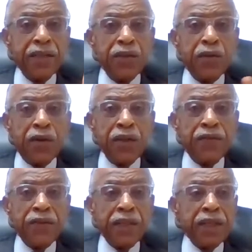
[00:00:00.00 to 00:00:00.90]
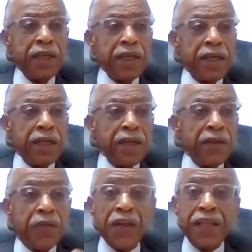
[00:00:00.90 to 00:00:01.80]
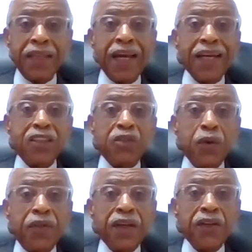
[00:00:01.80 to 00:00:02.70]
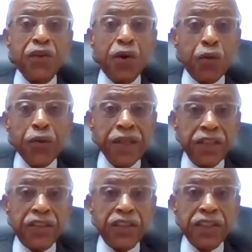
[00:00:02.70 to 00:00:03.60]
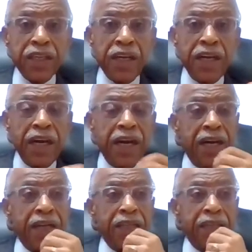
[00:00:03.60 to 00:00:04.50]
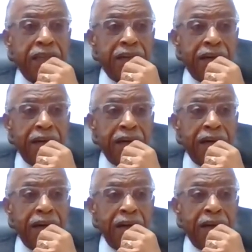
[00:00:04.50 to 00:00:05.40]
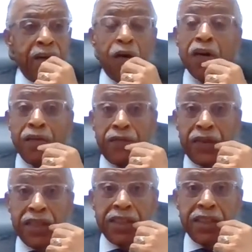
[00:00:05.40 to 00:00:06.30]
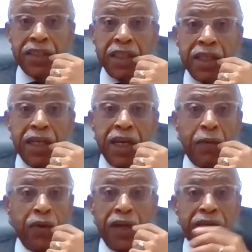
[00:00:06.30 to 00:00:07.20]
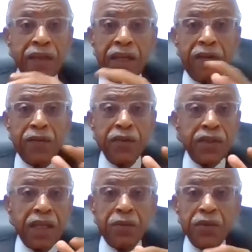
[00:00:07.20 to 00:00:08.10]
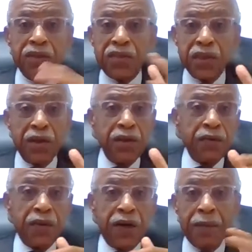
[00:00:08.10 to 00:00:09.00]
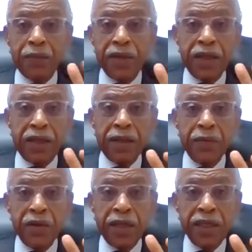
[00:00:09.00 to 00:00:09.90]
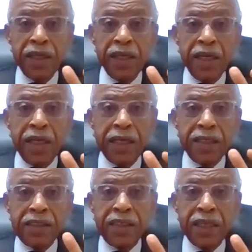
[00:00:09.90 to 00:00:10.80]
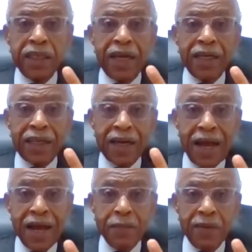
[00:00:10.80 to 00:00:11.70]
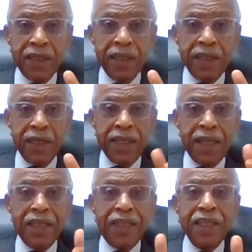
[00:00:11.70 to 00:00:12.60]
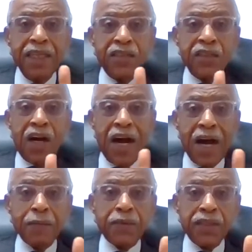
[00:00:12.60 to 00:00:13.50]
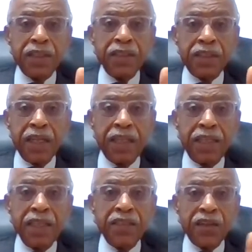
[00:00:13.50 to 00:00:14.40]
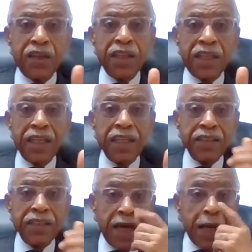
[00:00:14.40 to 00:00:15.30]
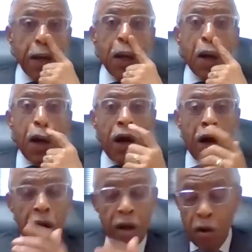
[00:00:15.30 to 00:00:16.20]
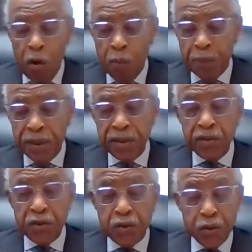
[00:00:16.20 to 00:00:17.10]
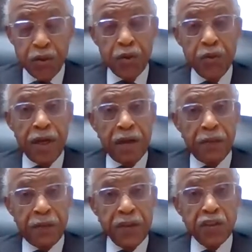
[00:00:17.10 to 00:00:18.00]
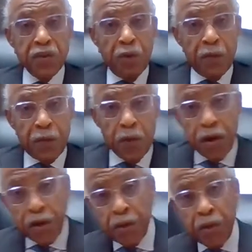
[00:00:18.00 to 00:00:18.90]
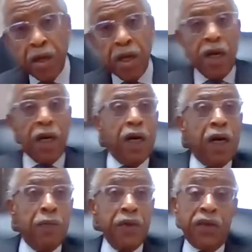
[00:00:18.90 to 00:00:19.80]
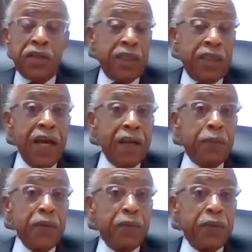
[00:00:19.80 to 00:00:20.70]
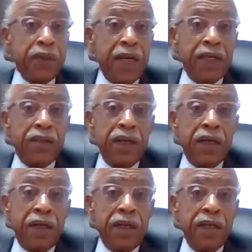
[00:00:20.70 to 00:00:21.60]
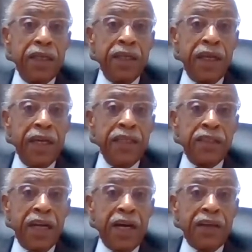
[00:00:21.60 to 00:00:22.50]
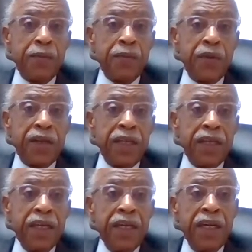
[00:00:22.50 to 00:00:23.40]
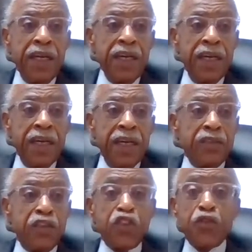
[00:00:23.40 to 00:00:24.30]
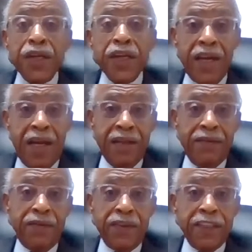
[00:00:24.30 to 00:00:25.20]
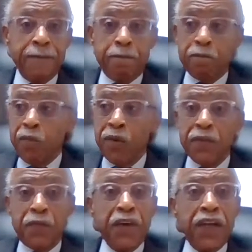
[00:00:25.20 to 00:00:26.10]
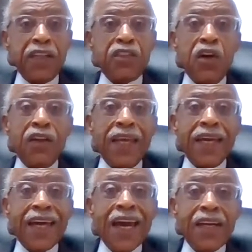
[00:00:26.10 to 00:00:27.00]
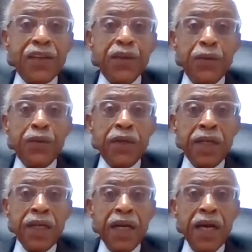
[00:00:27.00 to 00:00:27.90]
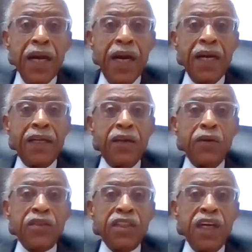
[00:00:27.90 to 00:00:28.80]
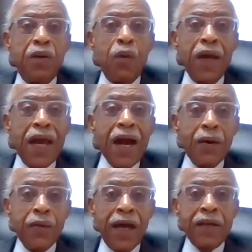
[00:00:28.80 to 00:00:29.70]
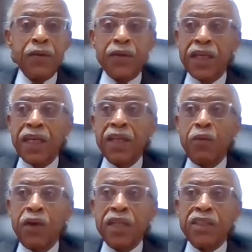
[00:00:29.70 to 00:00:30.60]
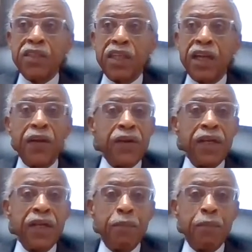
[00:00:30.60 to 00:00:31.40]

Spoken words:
you don't even think that is within your reach. And all of us, at whatever levels that we serve or operate in the community, can set that climate, that these are options, that these are the things that are open to you, that are feasible for you. Because a lot of people that engage in our community in street life, feel that's all they can do, and don't see a way out. I don't think anyone is inherently